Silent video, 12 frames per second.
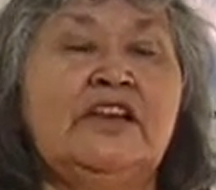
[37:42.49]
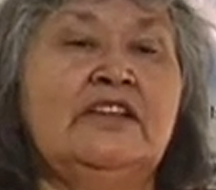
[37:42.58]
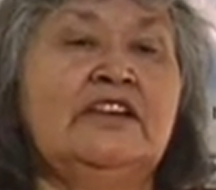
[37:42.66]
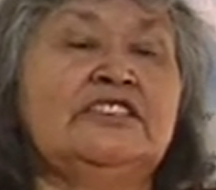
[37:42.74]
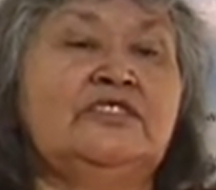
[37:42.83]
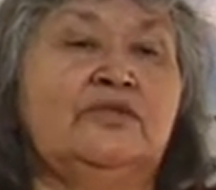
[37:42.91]

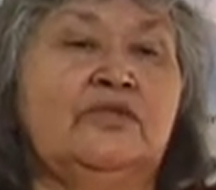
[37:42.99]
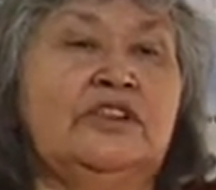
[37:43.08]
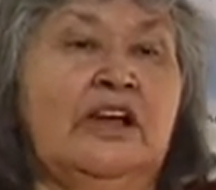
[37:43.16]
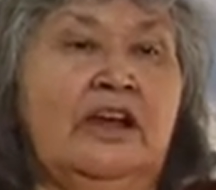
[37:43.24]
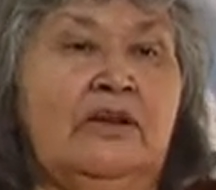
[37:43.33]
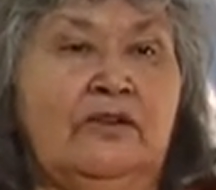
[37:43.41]
We want
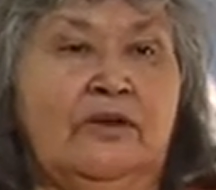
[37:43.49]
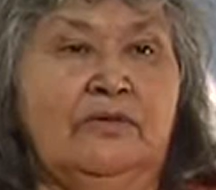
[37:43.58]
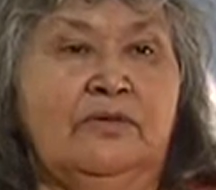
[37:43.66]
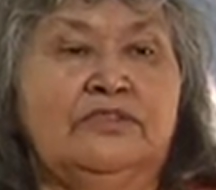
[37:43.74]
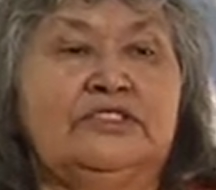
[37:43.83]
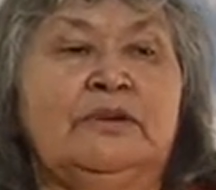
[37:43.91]
them to
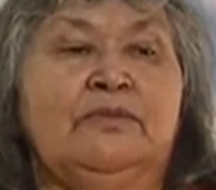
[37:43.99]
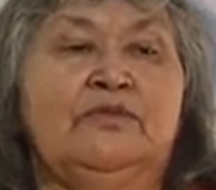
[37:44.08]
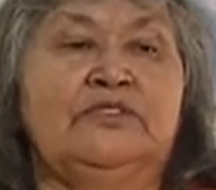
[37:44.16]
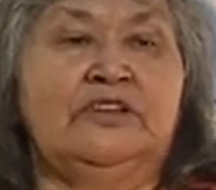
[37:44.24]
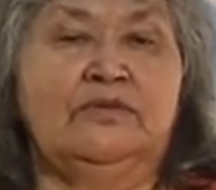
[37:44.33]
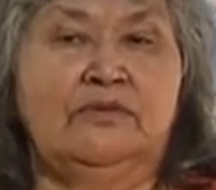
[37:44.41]
protect
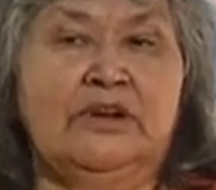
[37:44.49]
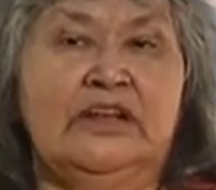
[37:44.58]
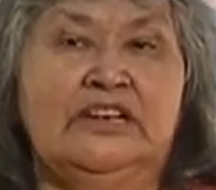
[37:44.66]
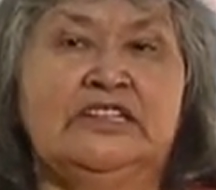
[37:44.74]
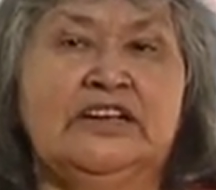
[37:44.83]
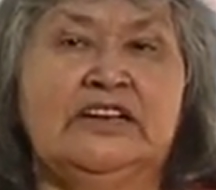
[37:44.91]
themselves.
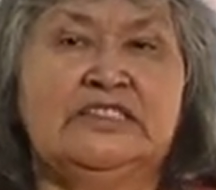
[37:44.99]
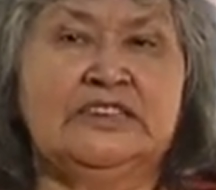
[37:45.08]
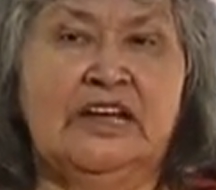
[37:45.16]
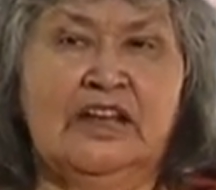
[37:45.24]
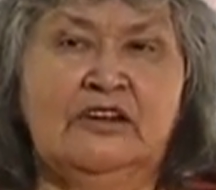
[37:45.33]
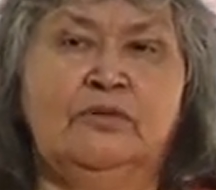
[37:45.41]

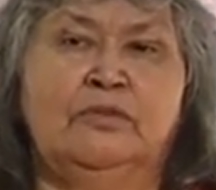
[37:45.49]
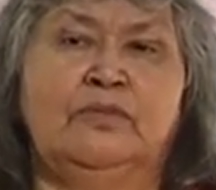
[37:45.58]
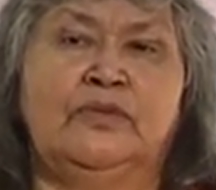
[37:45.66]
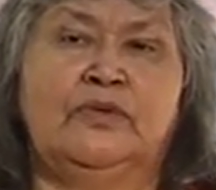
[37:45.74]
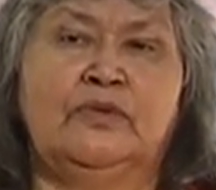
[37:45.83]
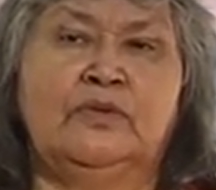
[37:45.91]
But
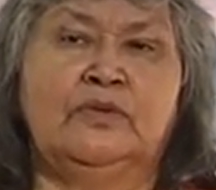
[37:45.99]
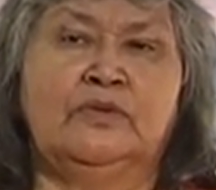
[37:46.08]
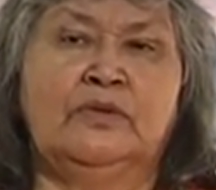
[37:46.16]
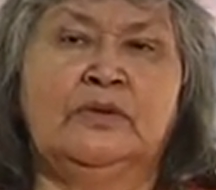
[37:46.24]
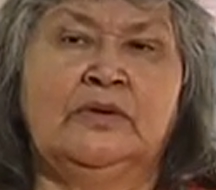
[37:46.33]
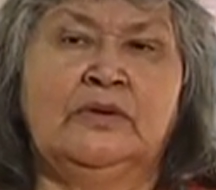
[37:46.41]
even
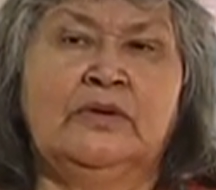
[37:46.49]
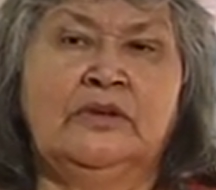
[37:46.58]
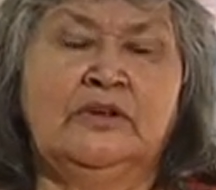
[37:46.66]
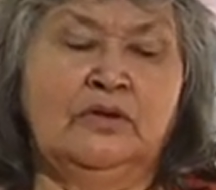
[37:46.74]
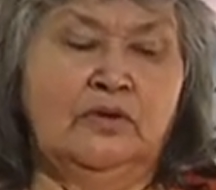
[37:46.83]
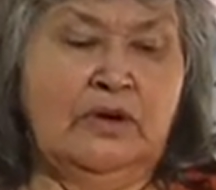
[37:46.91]
though we live
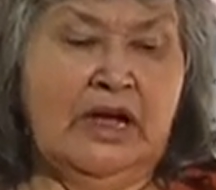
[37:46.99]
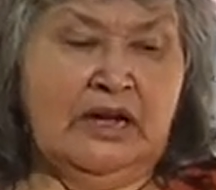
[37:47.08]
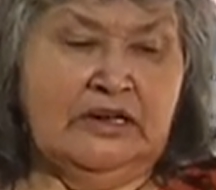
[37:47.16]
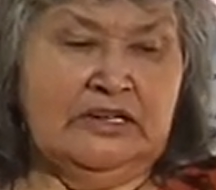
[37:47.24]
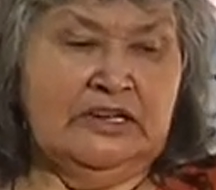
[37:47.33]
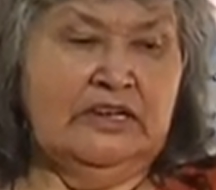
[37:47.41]
with them
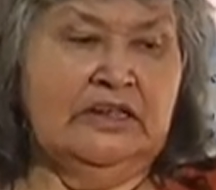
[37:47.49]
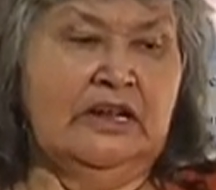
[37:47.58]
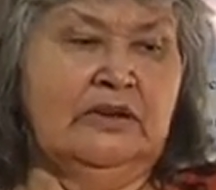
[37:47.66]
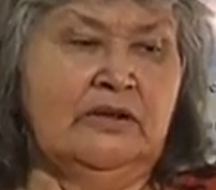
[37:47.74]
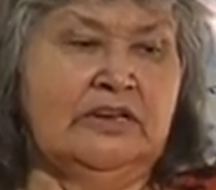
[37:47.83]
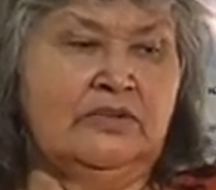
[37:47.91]
in the same
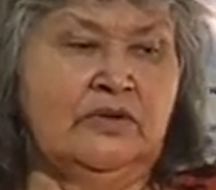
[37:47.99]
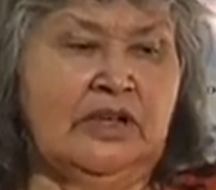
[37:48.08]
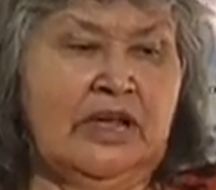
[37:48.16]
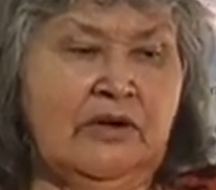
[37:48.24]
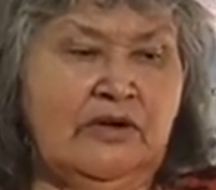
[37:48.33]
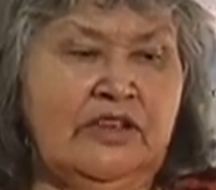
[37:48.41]

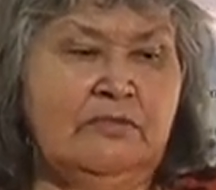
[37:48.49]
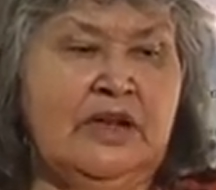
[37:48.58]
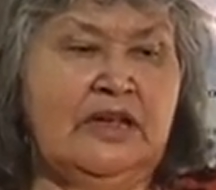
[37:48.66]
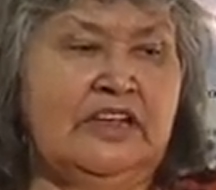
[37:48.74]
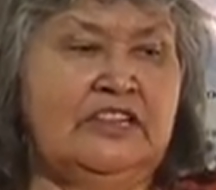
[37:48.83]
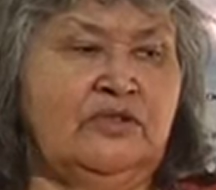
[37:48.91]
community, we are
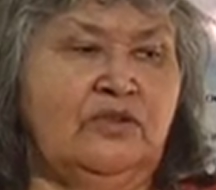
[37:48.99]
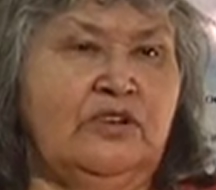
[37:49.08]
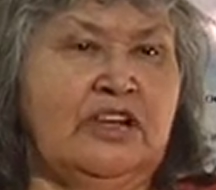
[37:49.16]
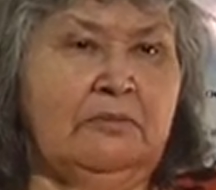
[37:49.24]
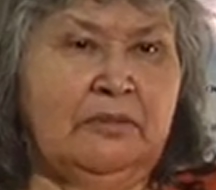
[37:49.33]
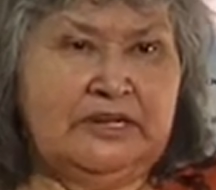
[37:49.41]
unable
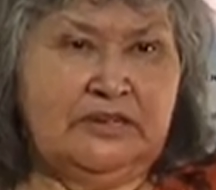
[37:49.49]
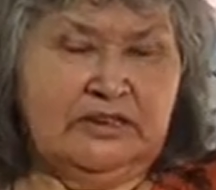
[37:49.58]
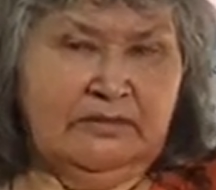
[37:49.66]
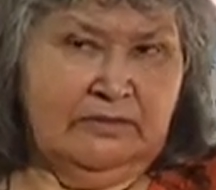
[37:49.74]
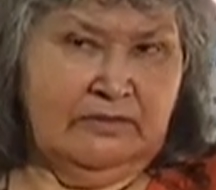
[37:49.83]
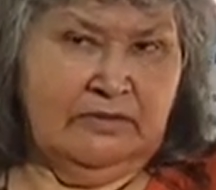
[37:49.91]
to
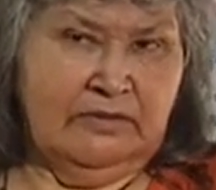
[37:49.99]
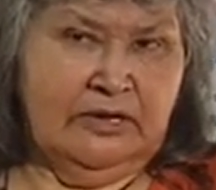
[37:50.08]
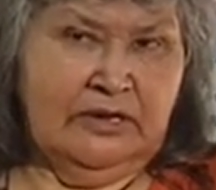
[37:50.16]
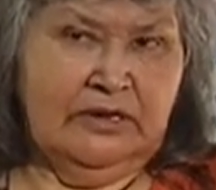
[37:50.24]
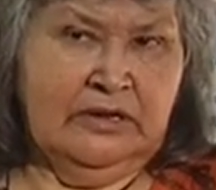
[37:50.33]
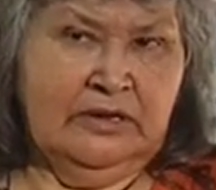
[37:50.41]
protect
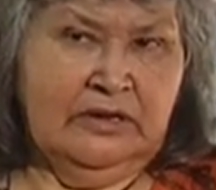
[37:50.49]
everyone.